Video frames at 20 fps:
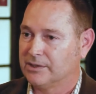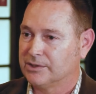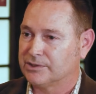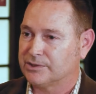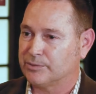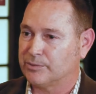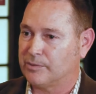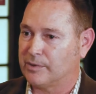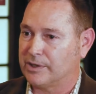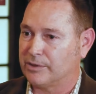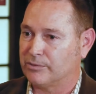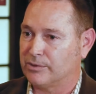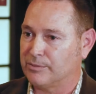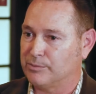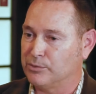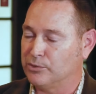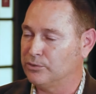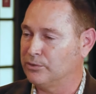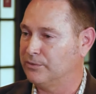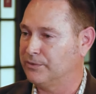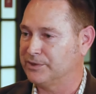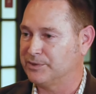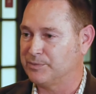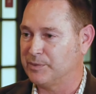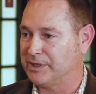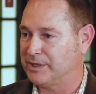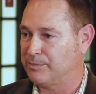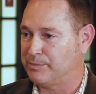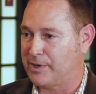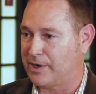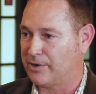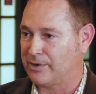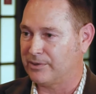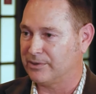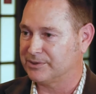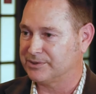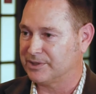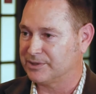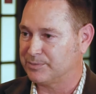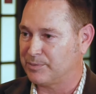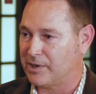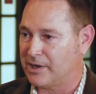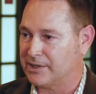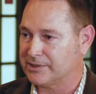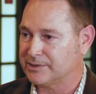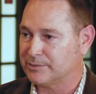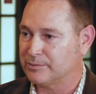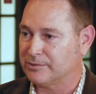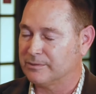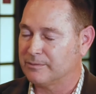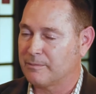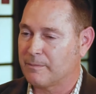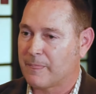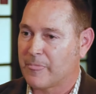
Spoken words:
So we want to remove as many barriers as possible.